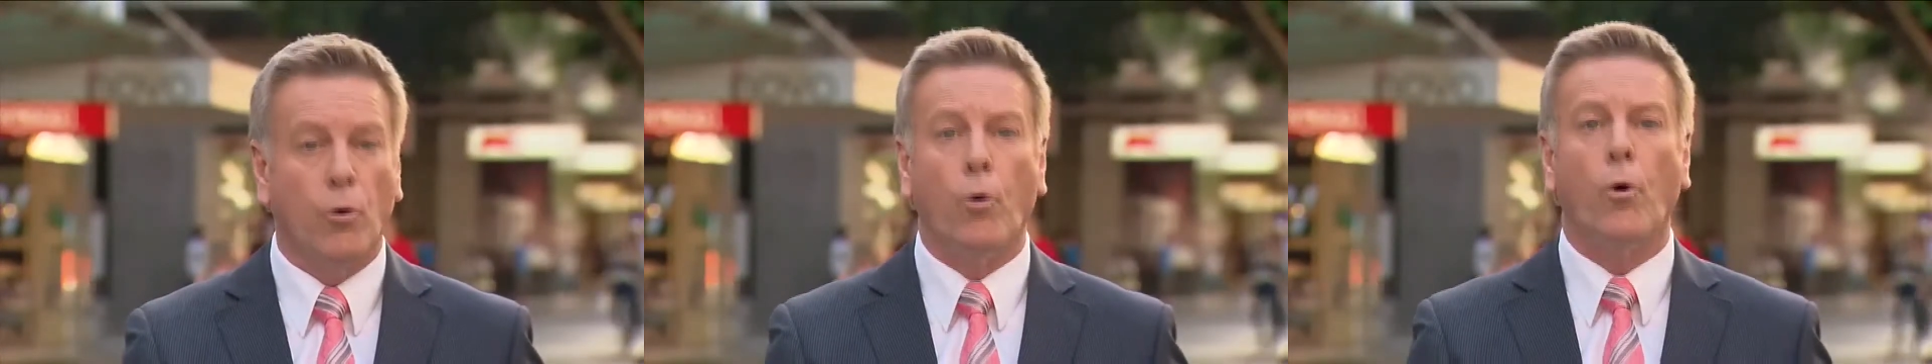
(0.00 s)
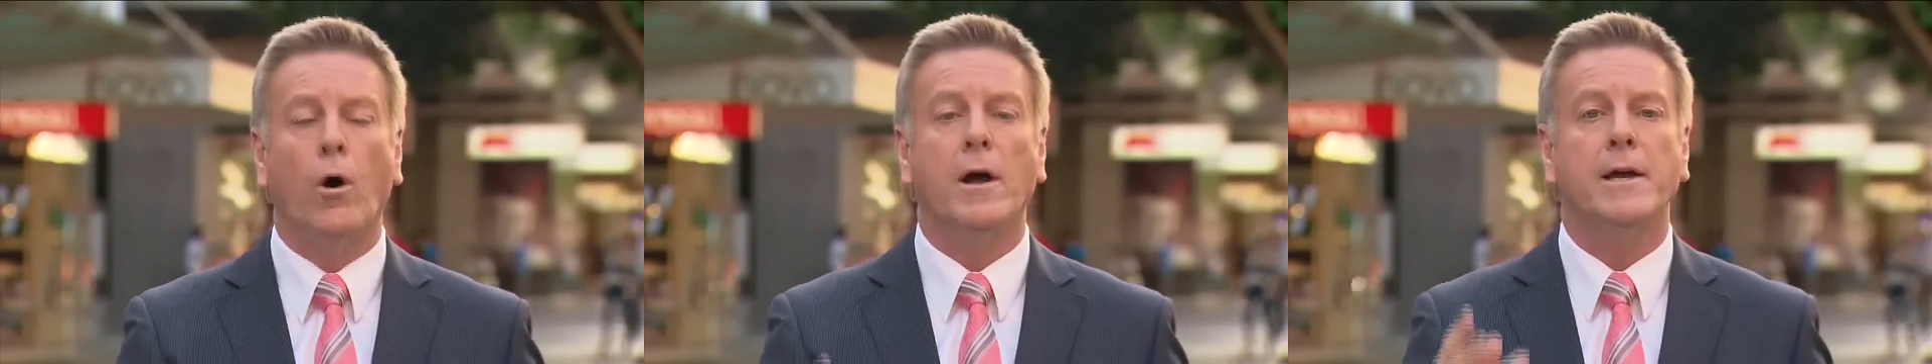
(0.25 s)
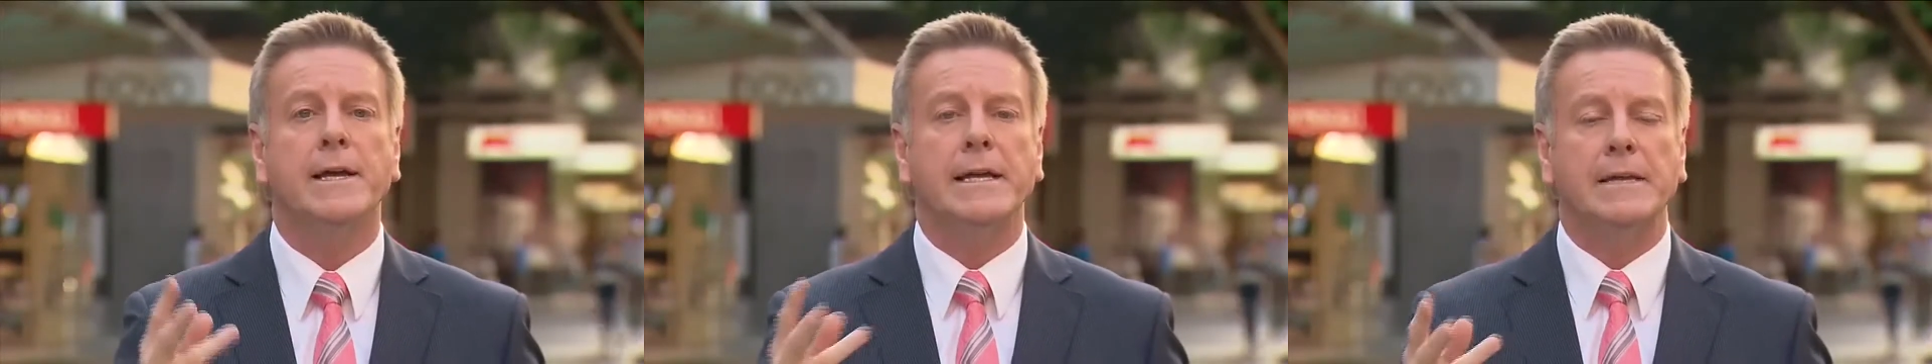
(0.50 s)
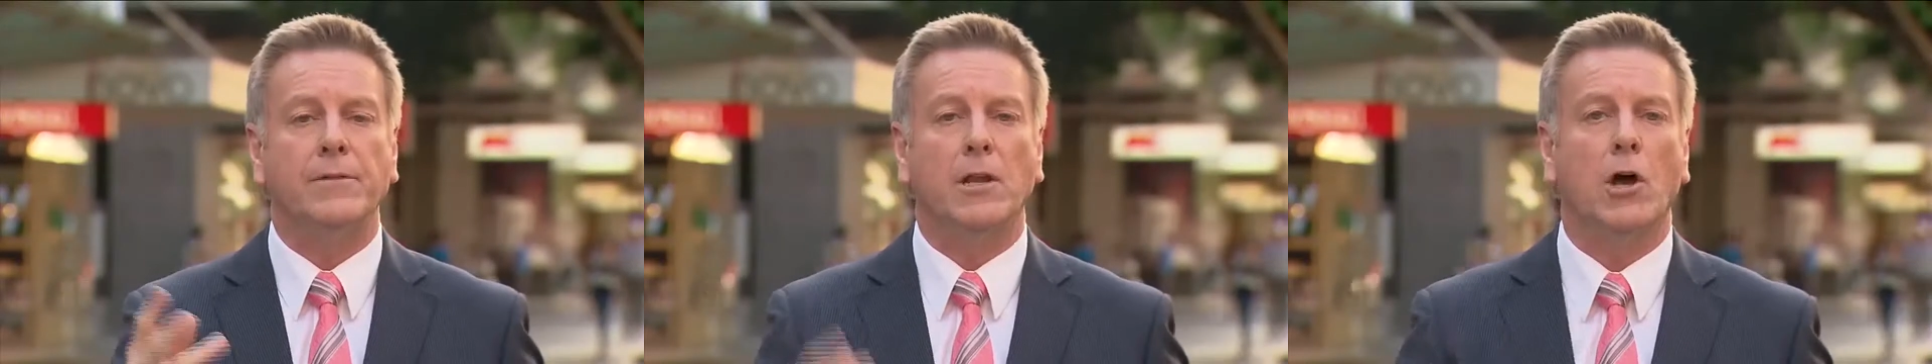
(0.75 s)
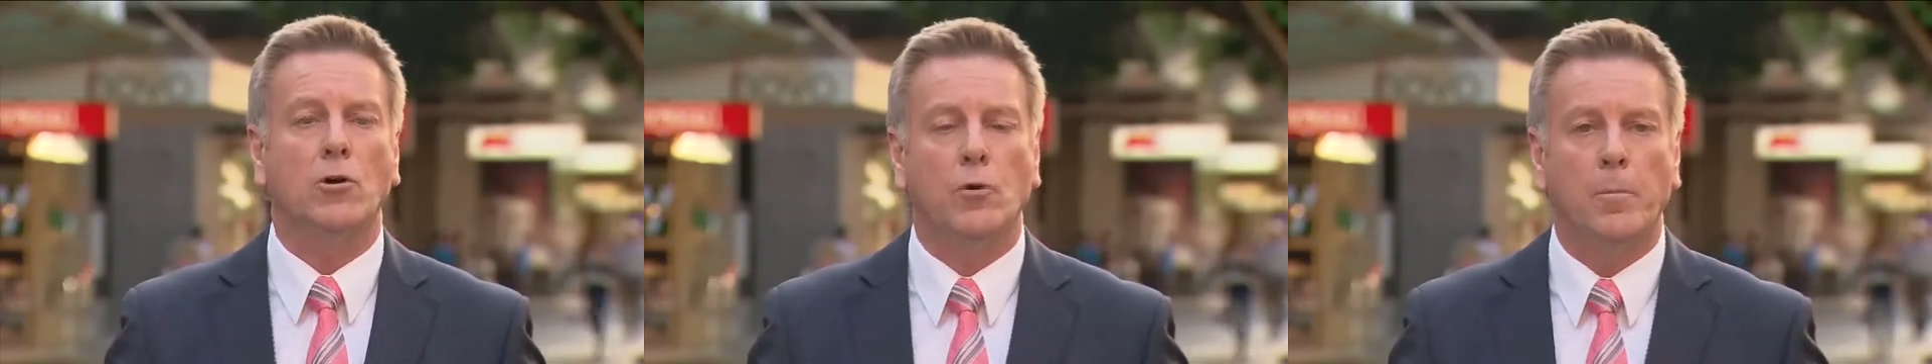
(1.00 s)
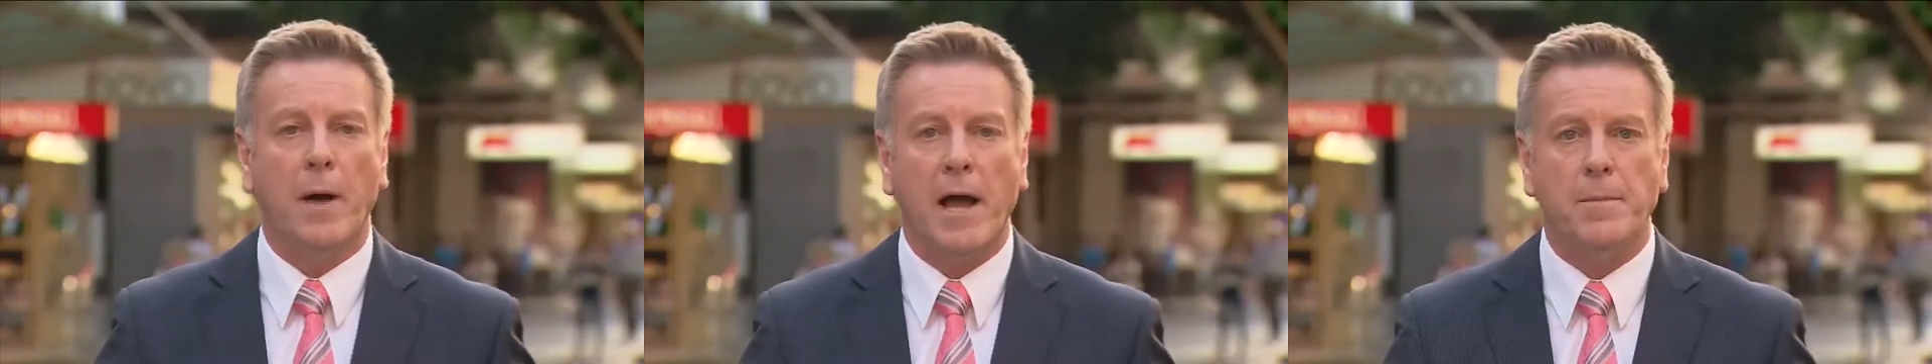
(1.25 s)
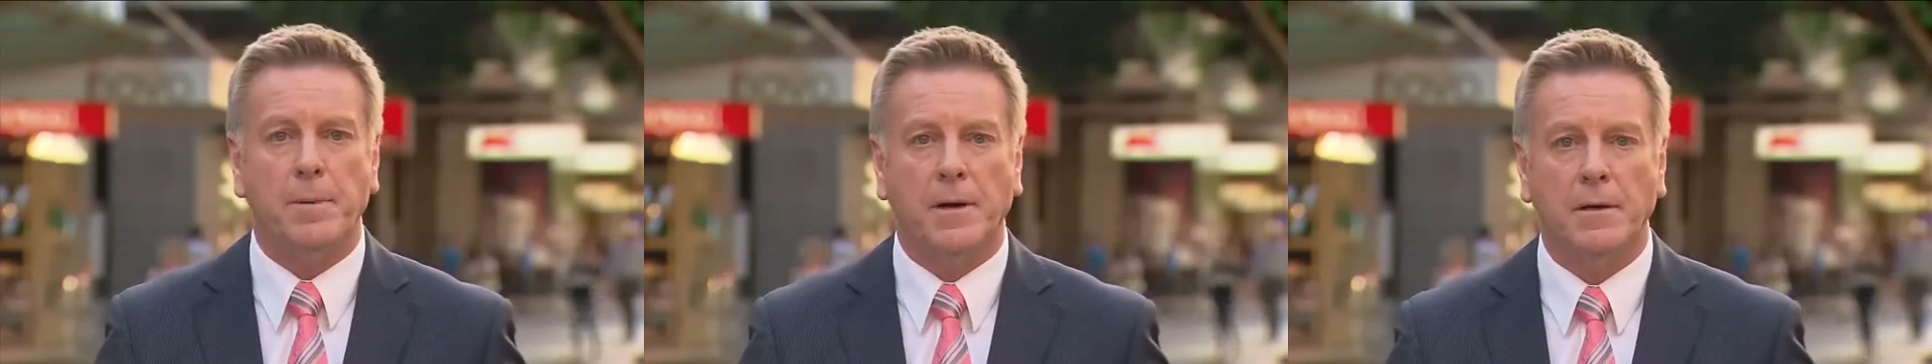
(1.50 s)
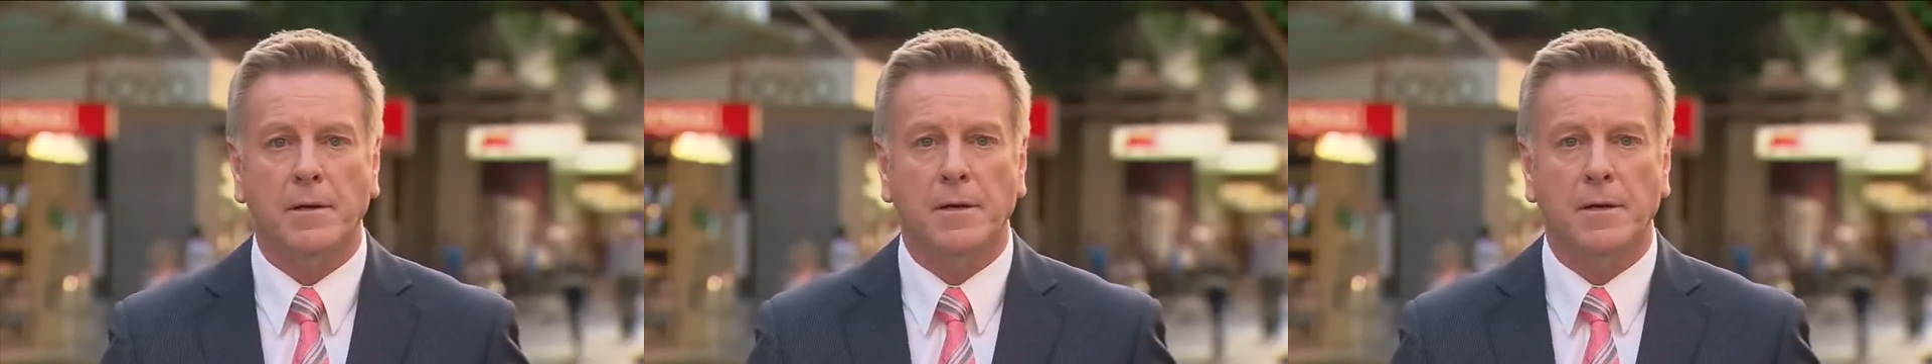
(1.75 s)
or in the local paper,